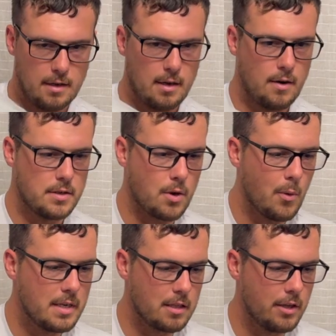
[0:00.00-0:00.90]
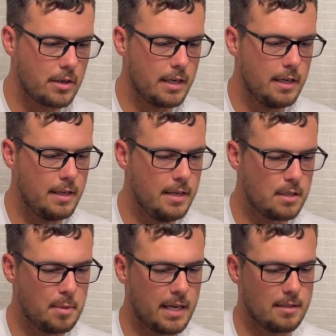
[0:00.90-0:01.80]
I was always looking to
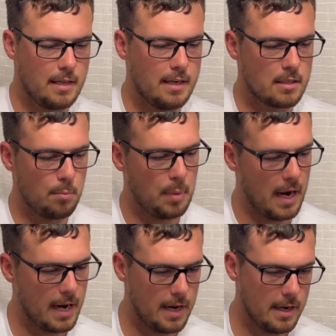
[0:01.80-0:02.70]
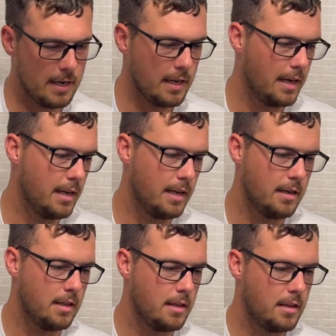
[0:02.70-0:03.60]
these because it is a pain
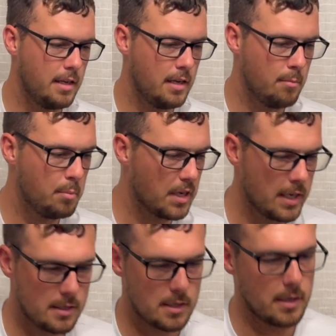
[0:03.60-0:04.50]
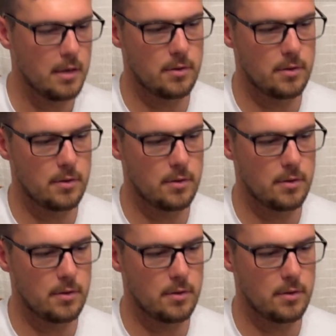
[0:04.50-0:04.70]
in the butt to go